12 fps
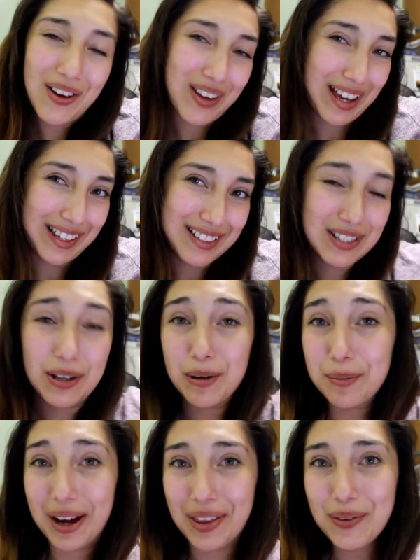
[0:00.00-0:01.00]
Okay,
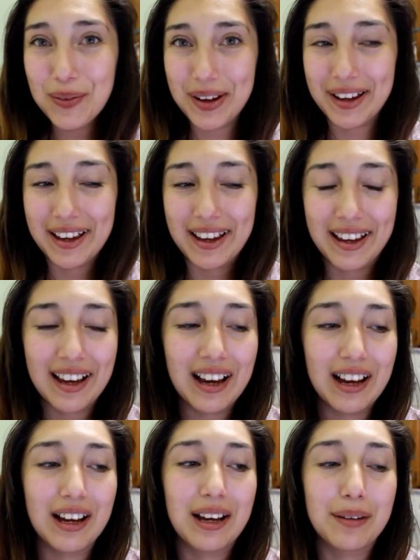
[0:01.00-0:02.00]
so by the way,
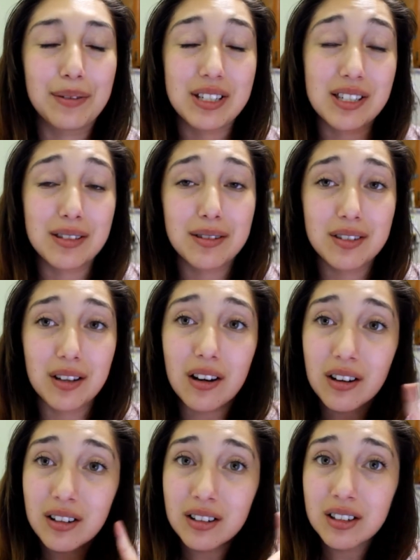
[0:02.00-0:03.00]
um, the
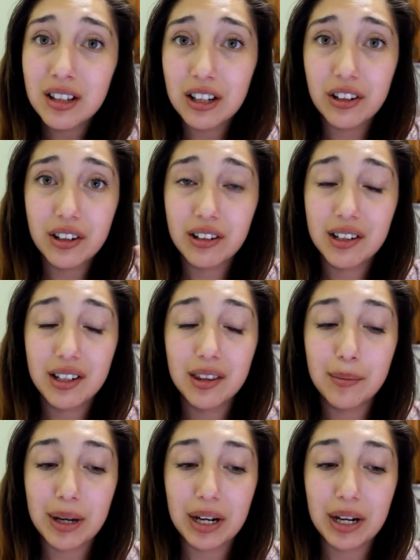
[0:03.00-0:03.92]
song that you're hearing in the